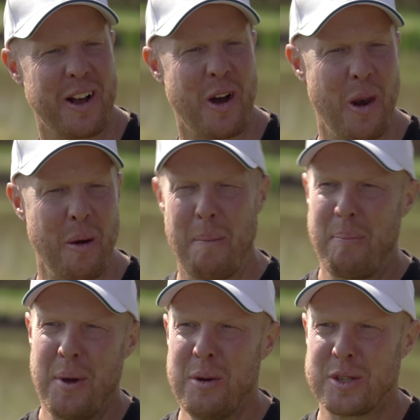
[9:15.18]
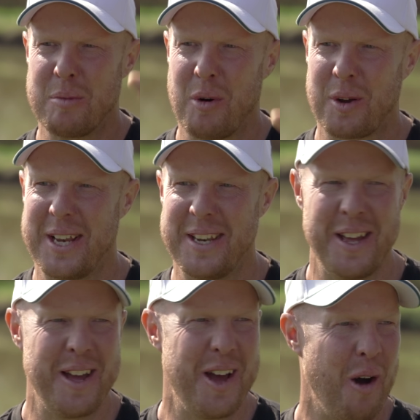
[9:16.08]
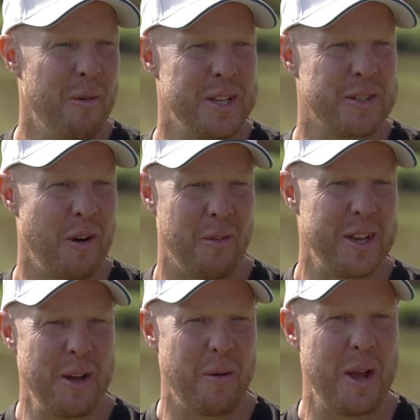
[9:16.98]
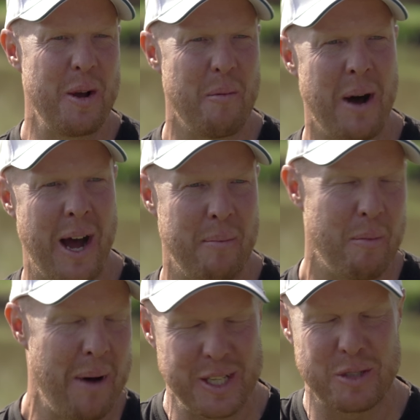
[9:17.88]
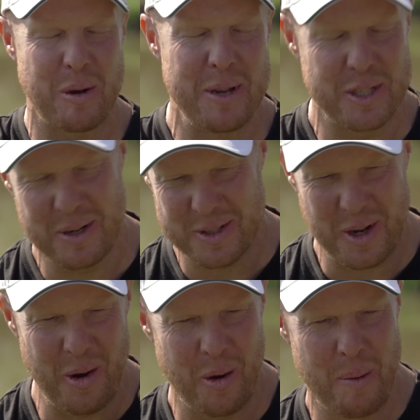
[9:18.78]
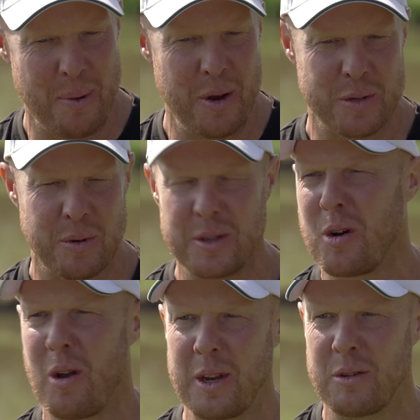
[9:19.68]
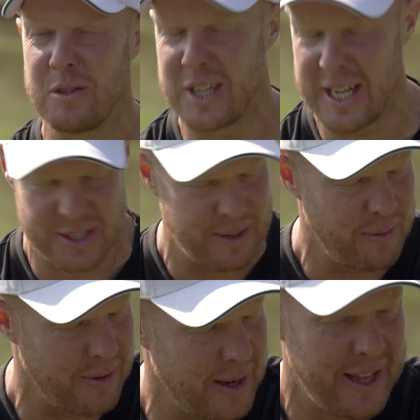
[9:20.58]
I got a load of booze from hooking Owen's, or he up mine, but mine swam into his. Got a load of booze, but it's all in good jest and everything.